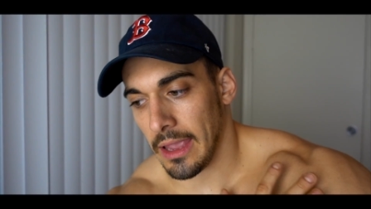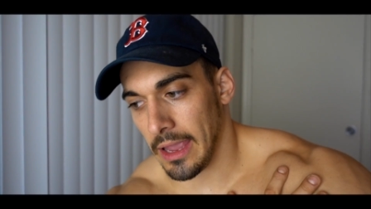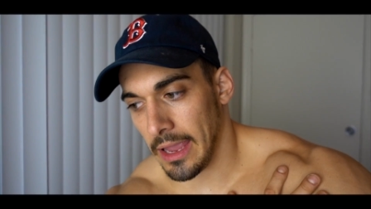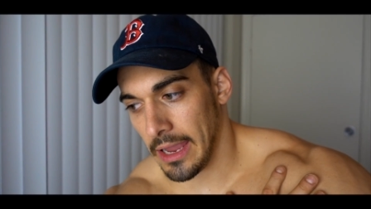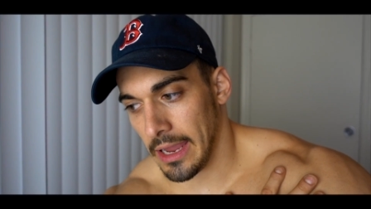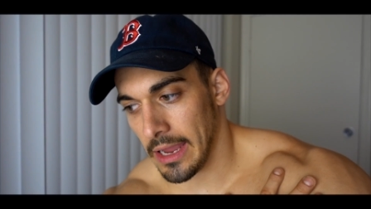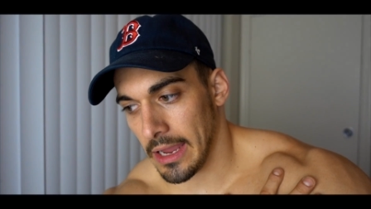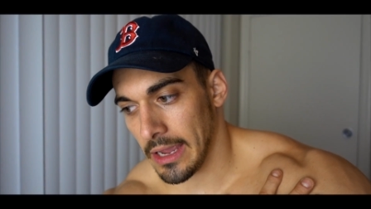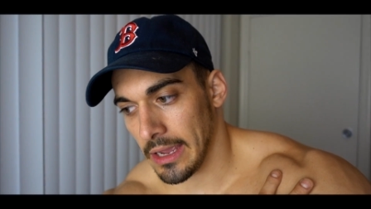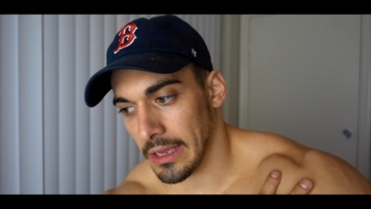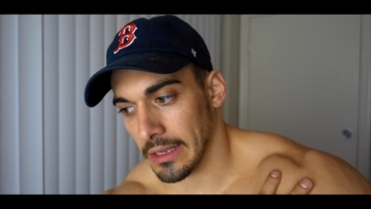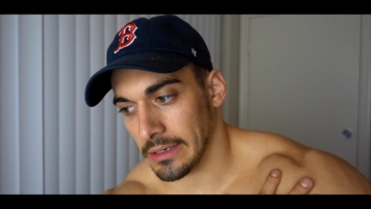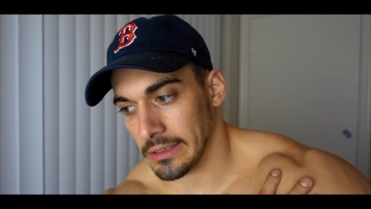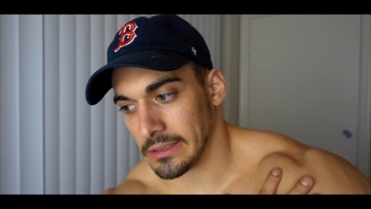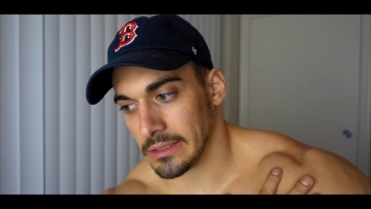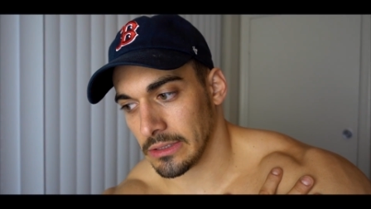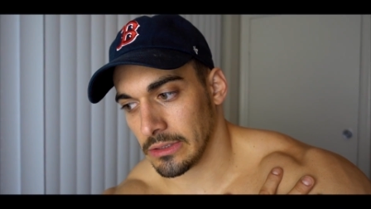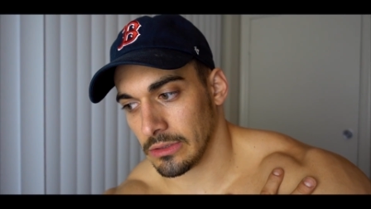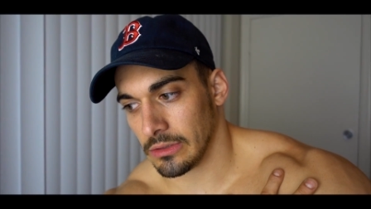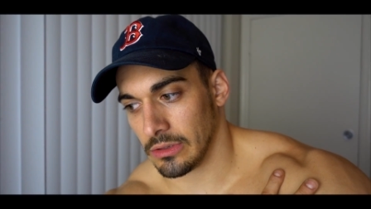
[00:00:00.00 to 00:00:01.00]

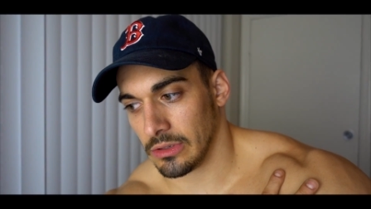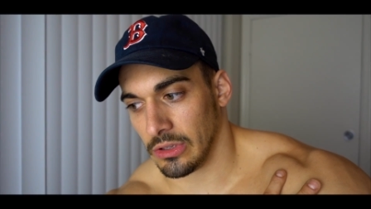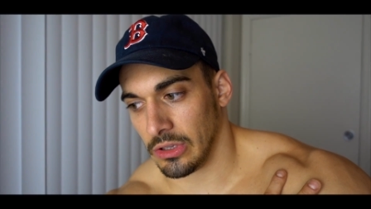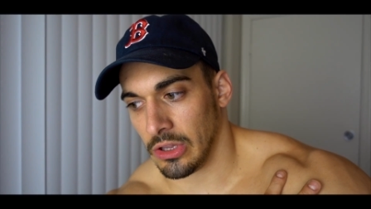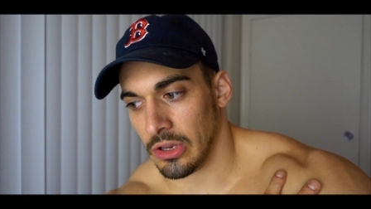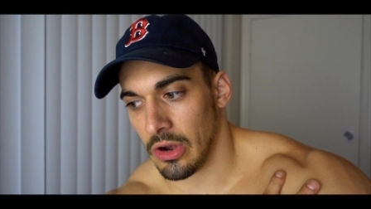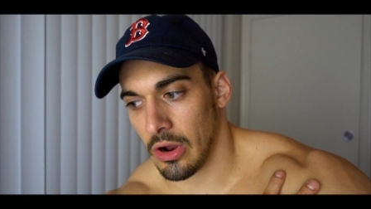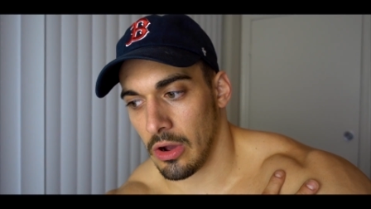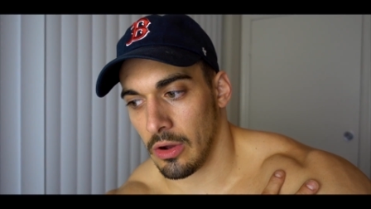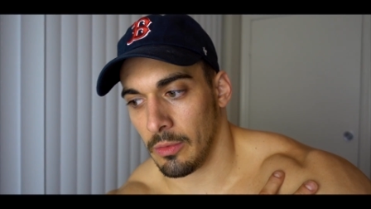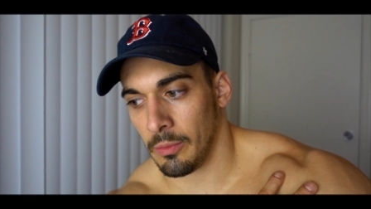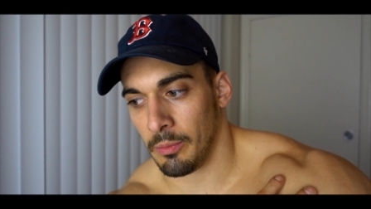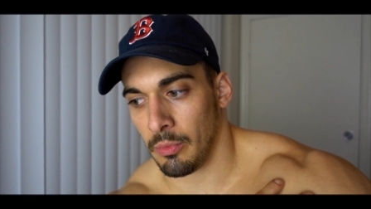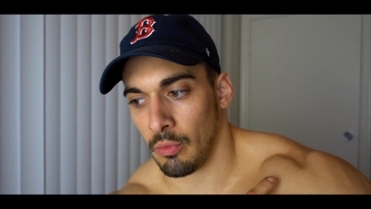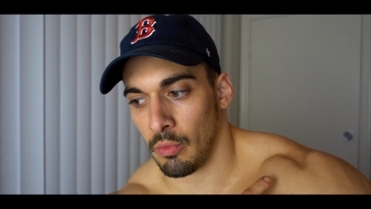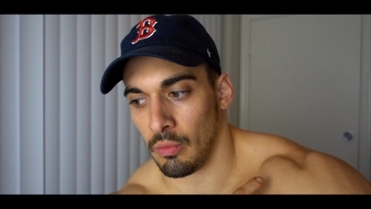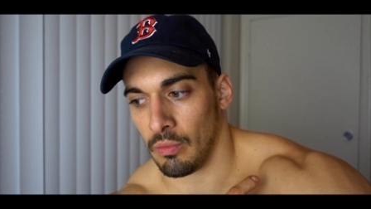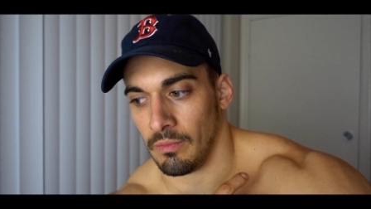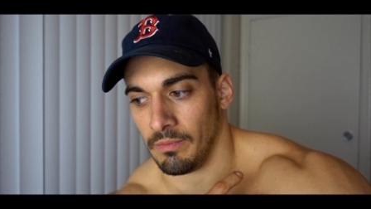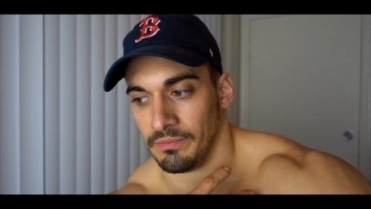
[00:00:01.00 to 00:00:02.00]
and, you know,
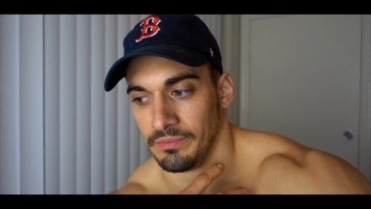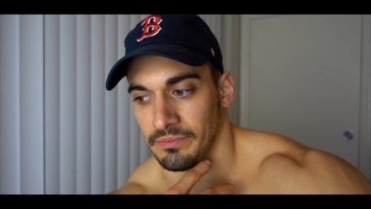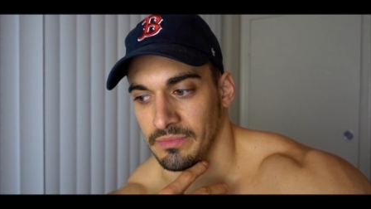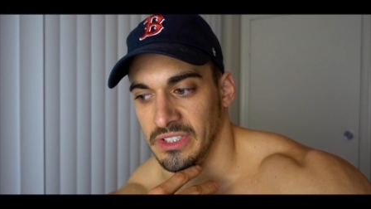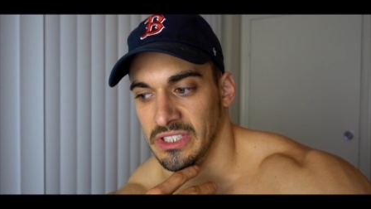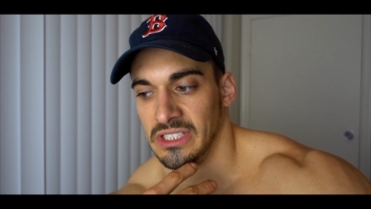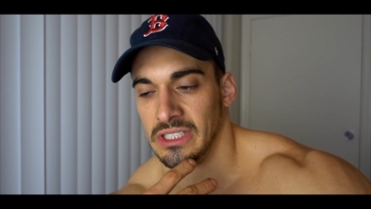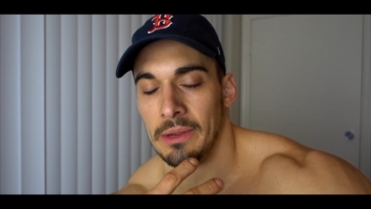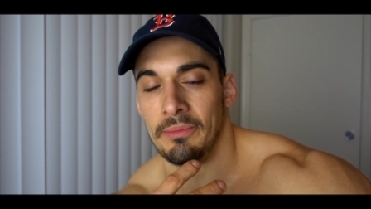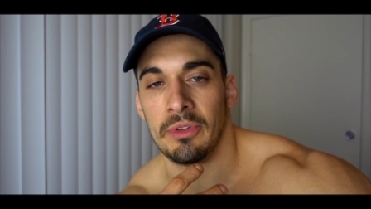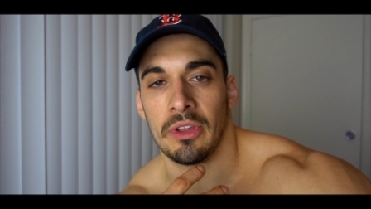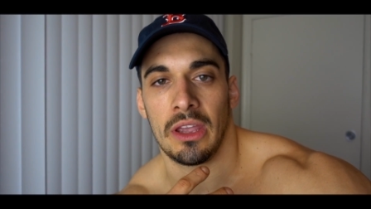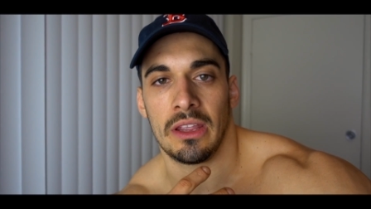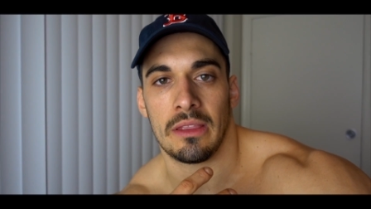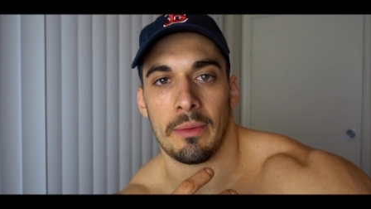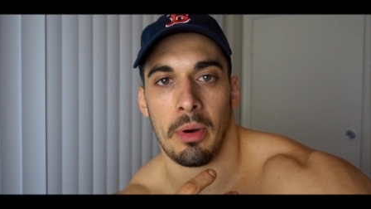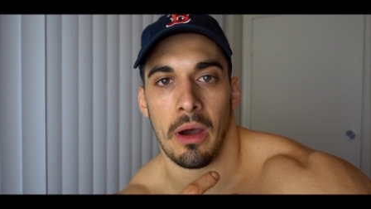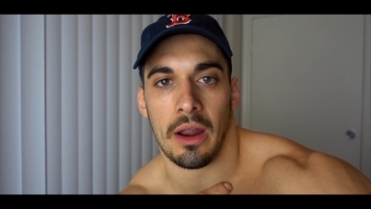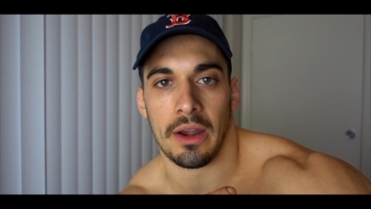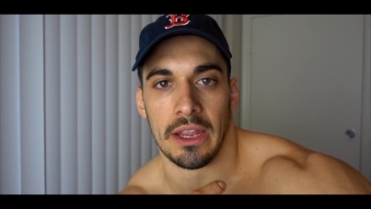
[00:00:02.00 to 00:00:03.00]
stimulate
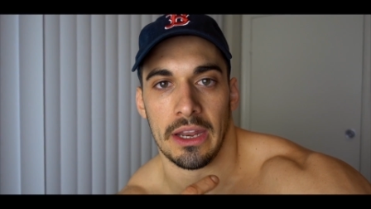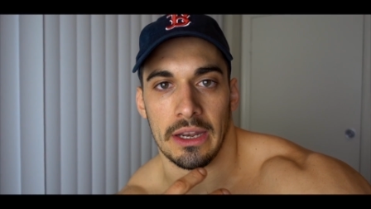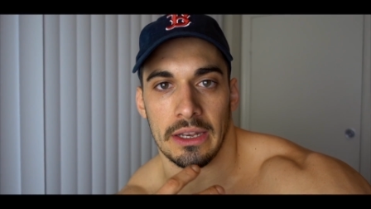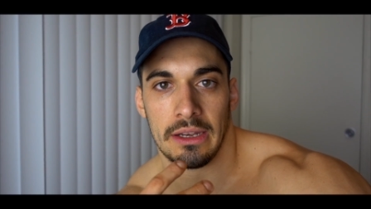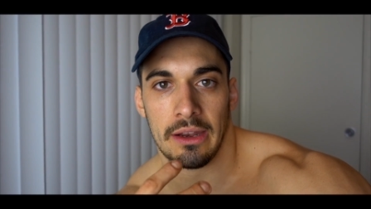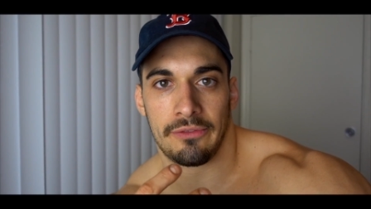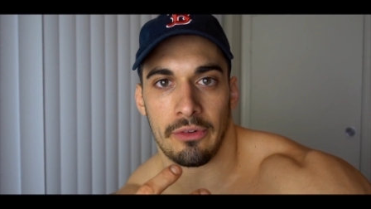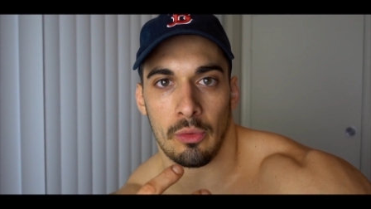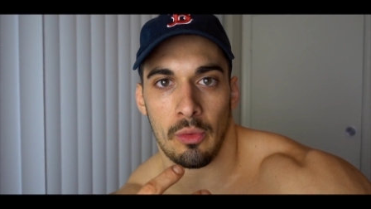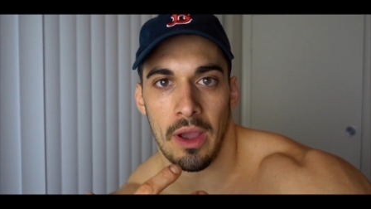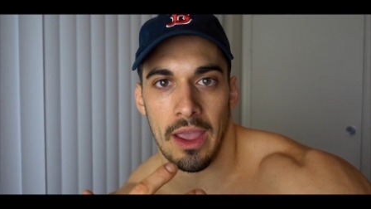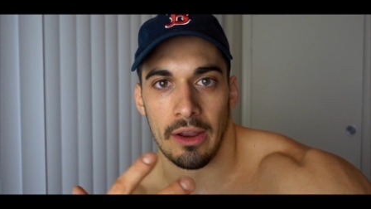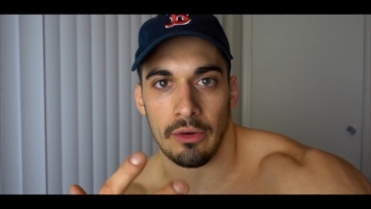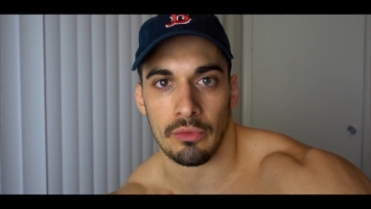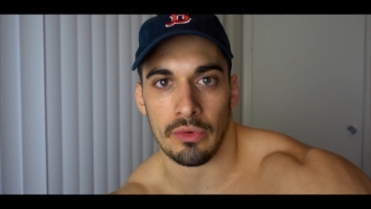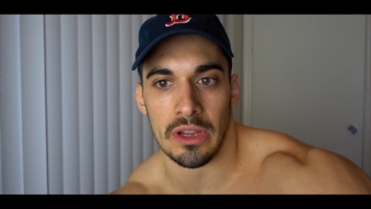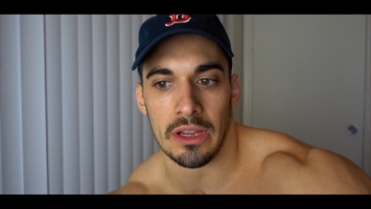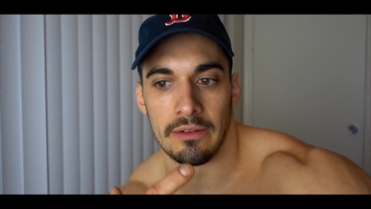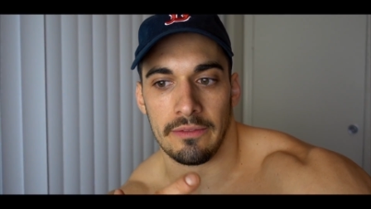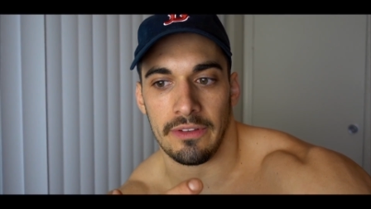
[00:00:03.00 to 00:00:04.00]
the body in a different way,
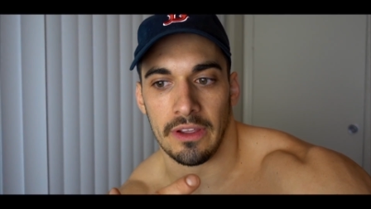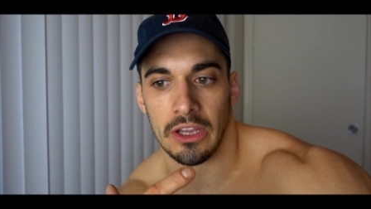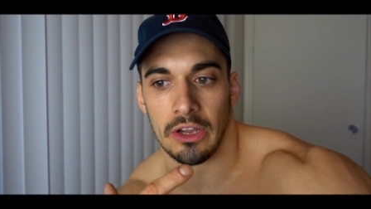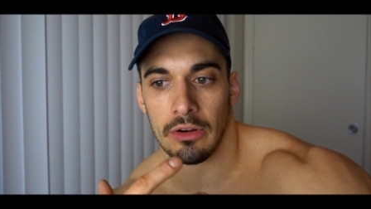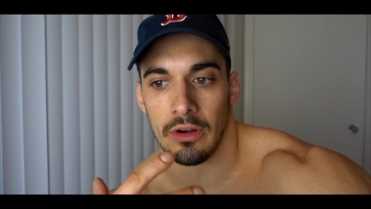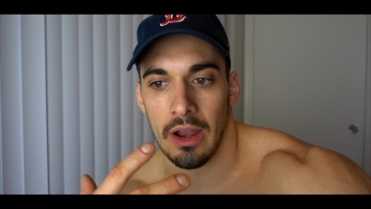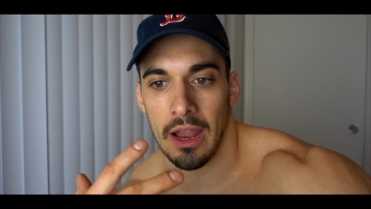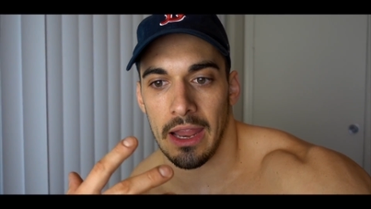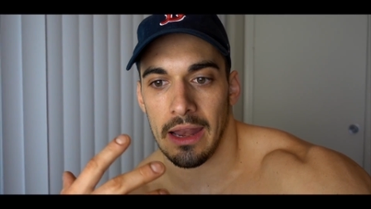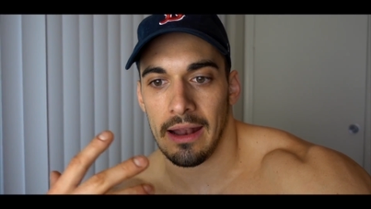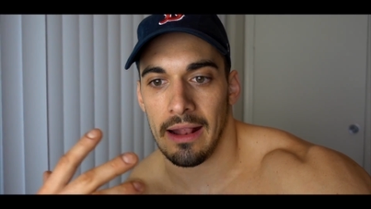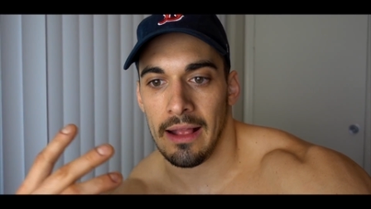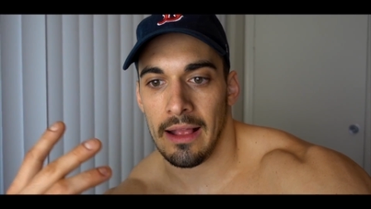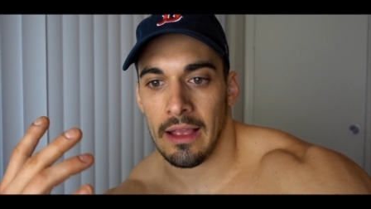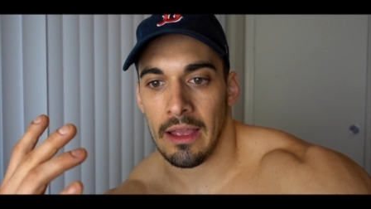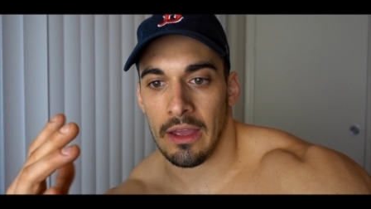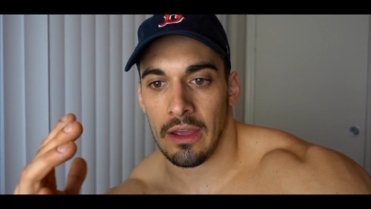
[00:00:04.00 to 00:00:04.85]
reinvigorate,